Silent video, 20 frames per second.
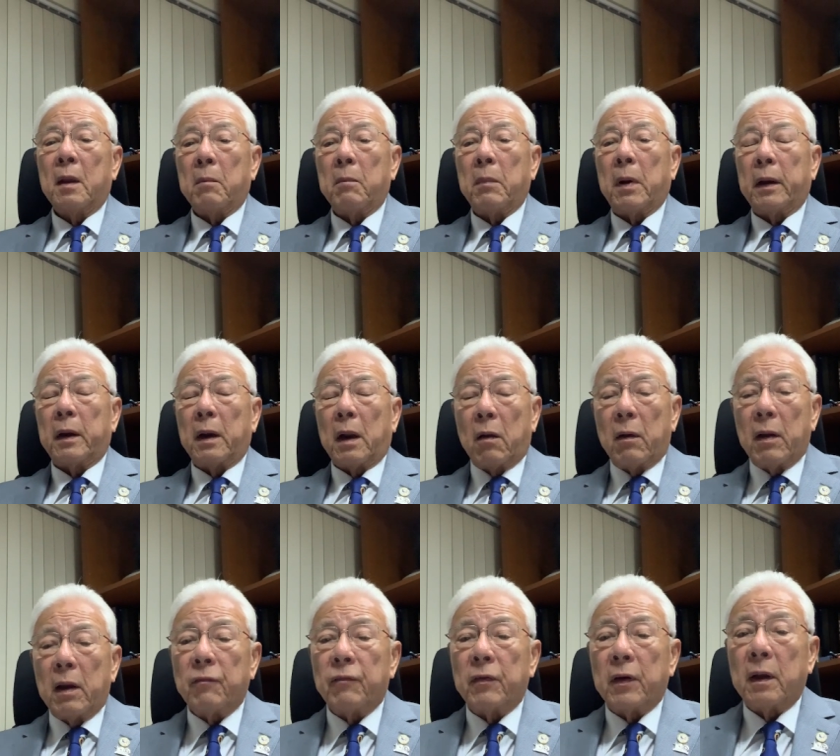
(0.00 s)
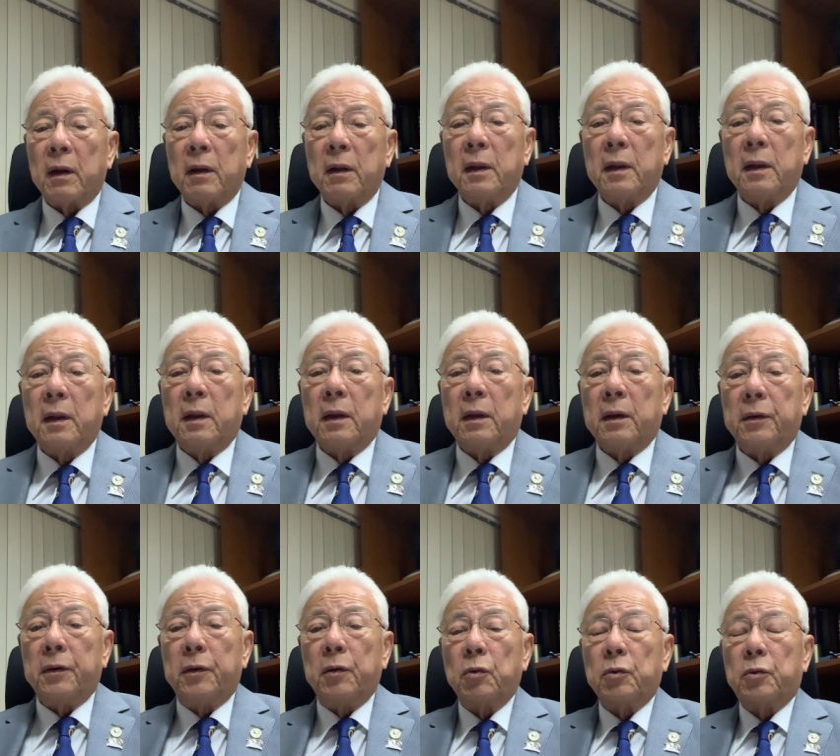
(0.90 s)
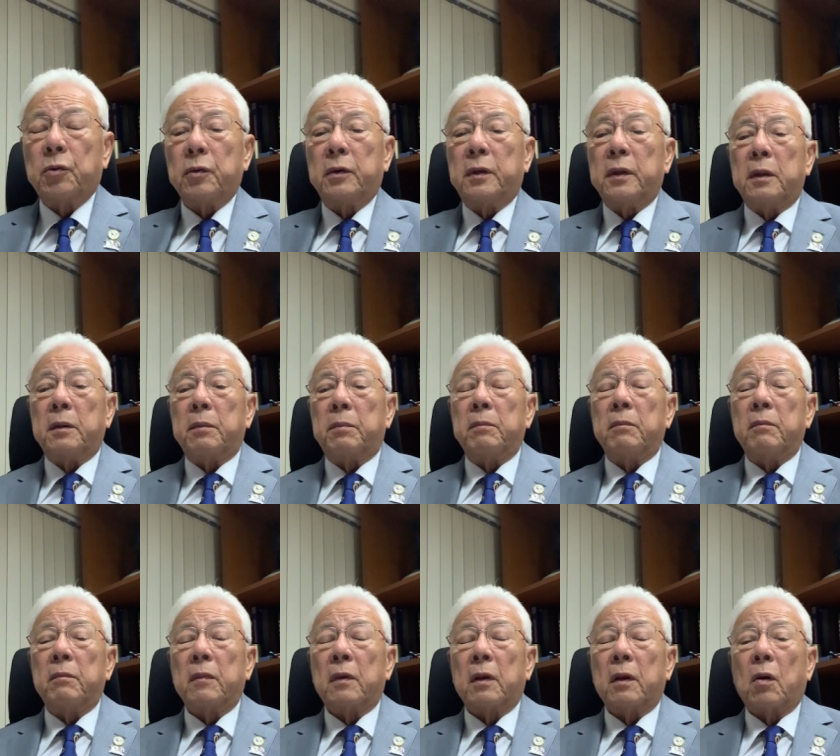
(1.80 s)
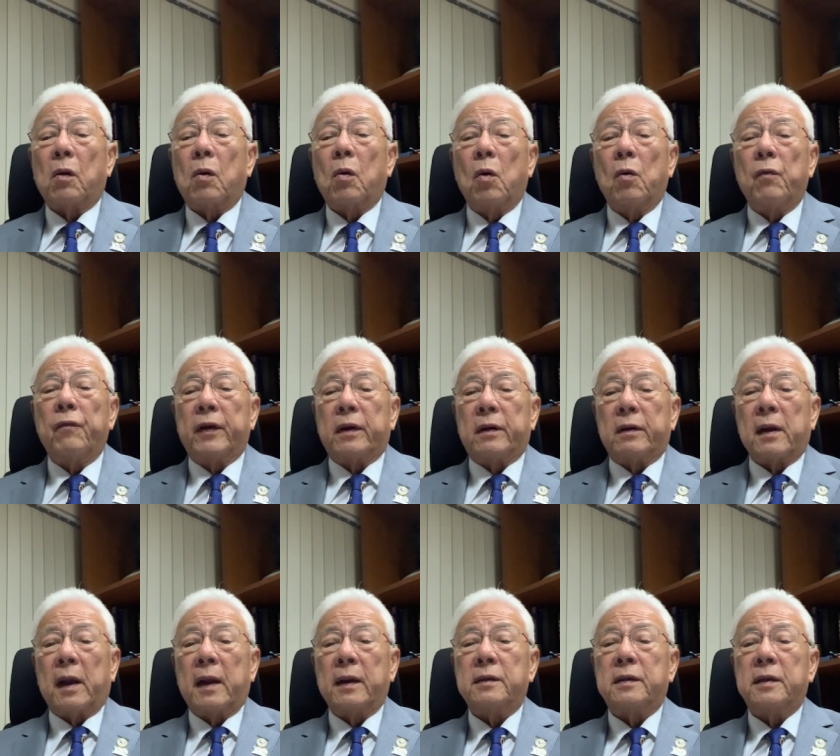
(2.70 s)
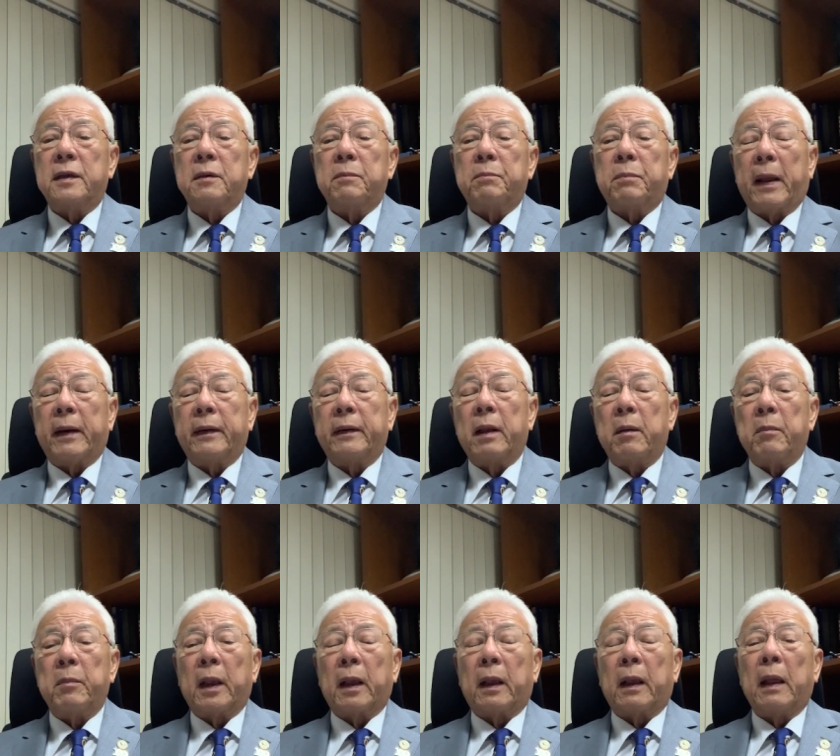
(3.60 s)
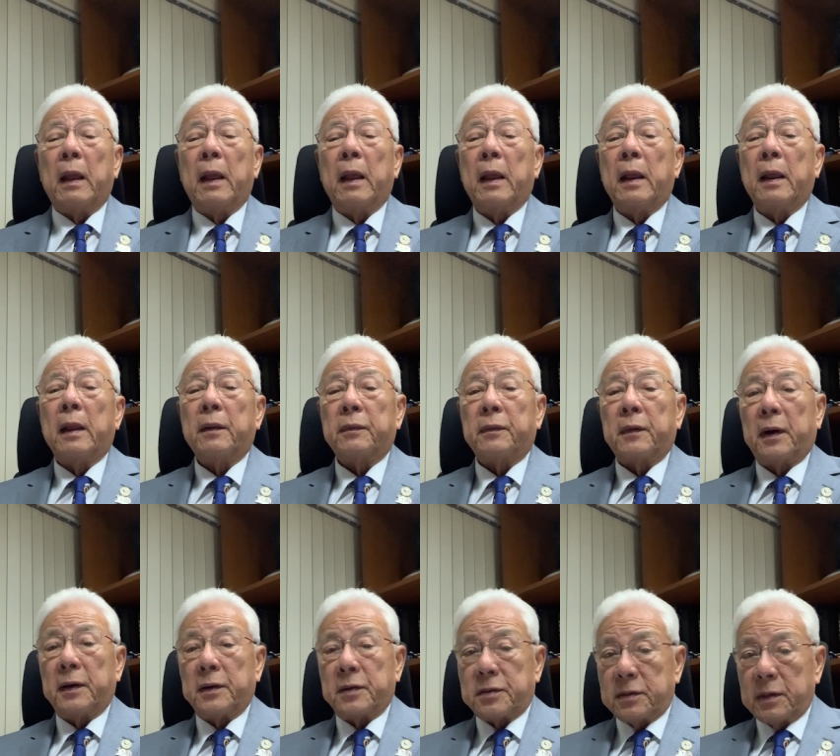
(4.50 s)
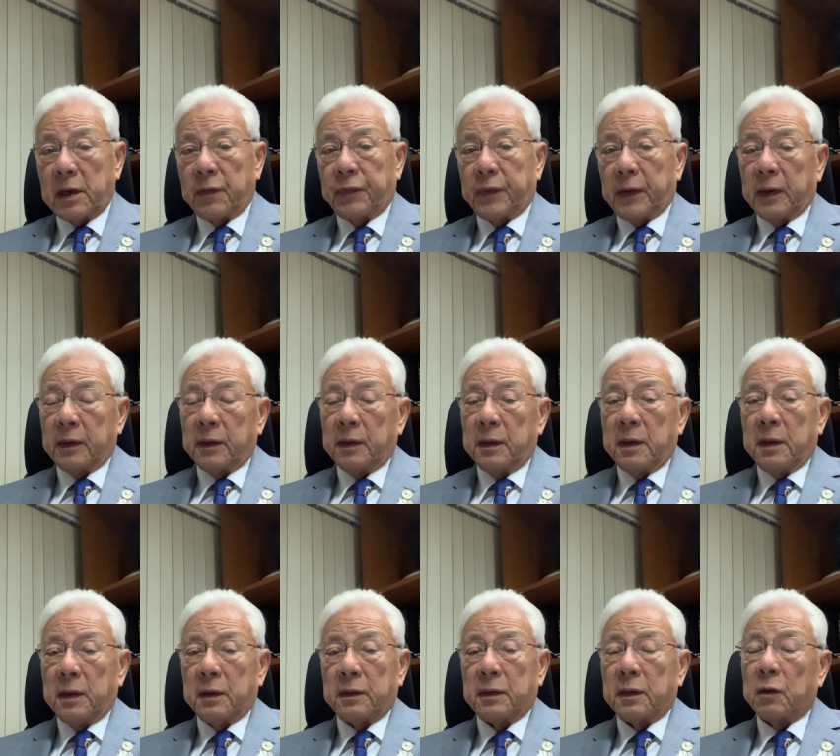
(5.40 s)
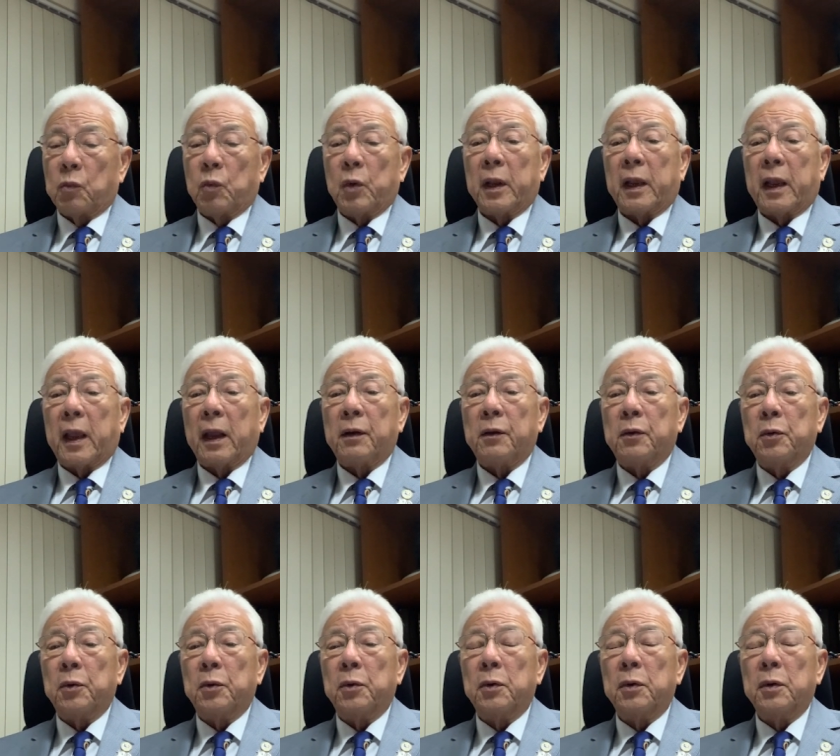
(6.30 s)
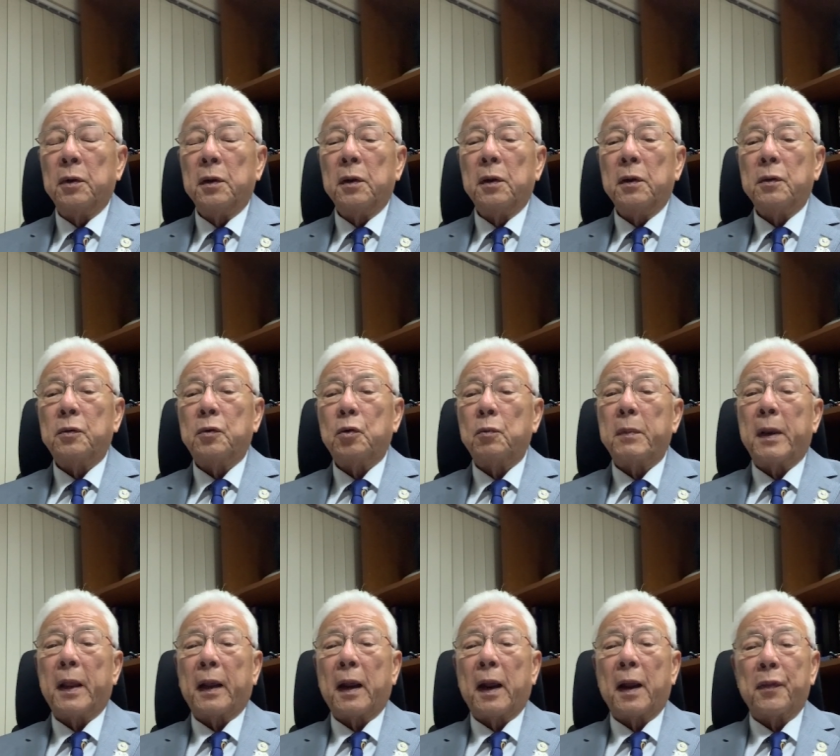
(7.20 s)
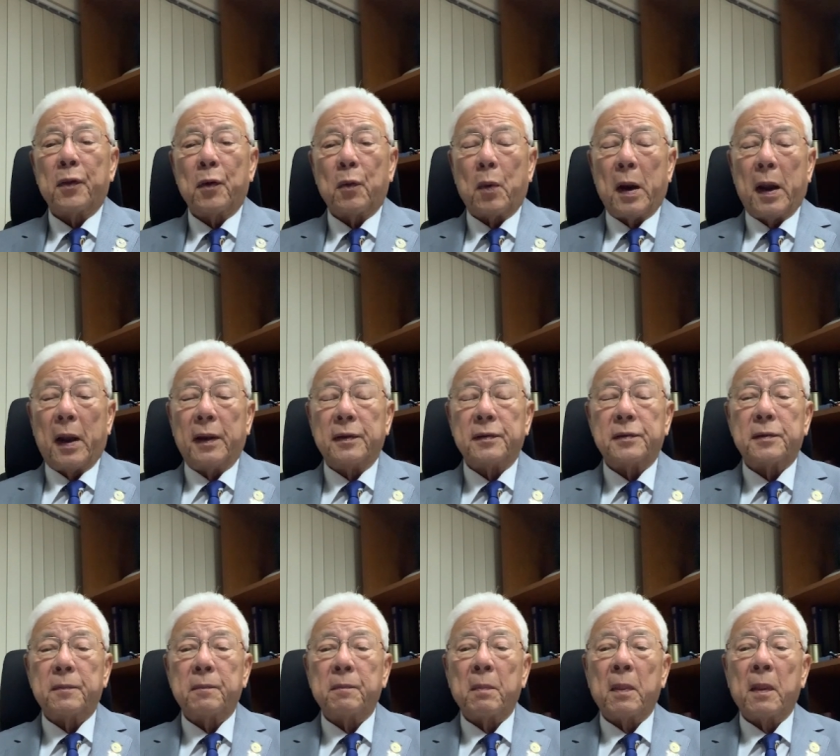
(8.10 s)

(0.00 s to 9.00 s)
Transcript: But however, due to the COVID 19 pandemic, there is nothing that we can do to make otherwise.